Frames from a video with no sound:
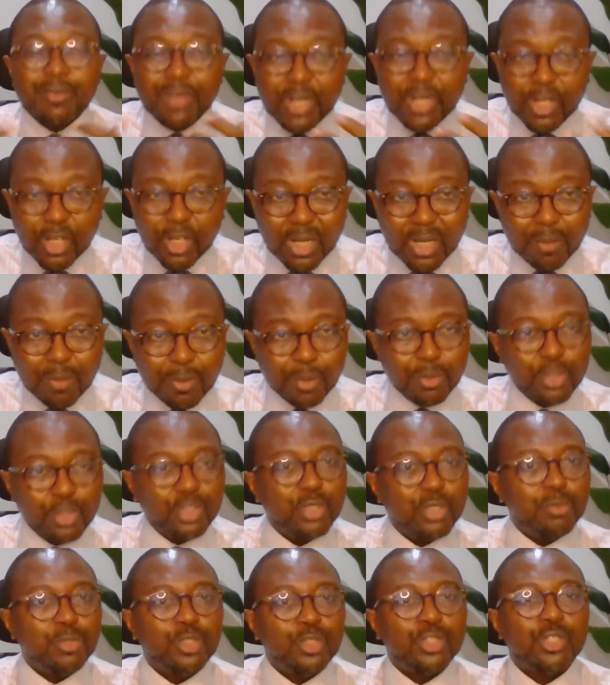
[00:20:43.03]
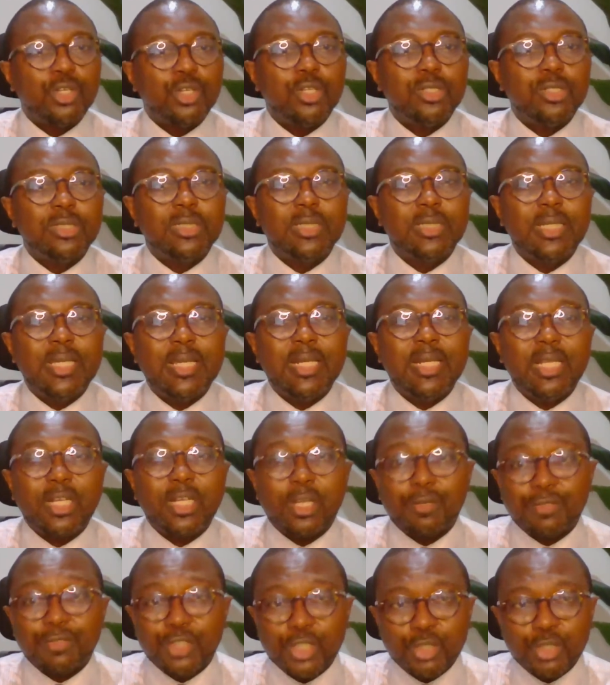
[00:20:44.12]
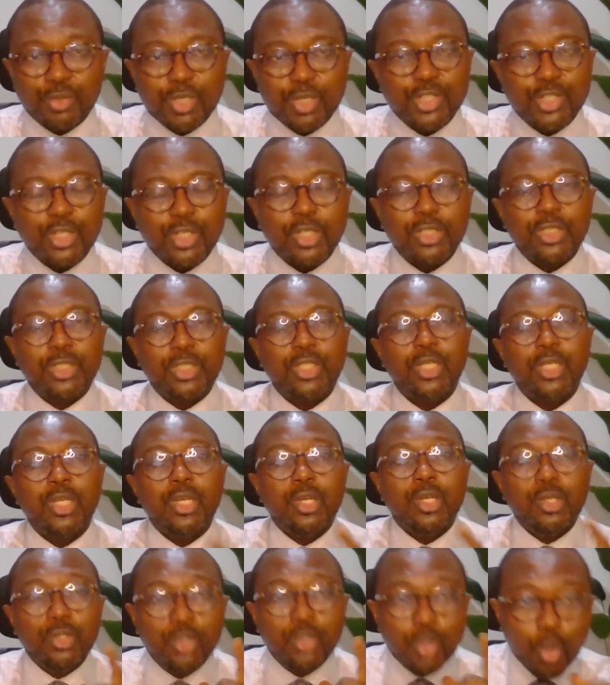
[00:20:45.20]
read other people's emotions in a lot of situations,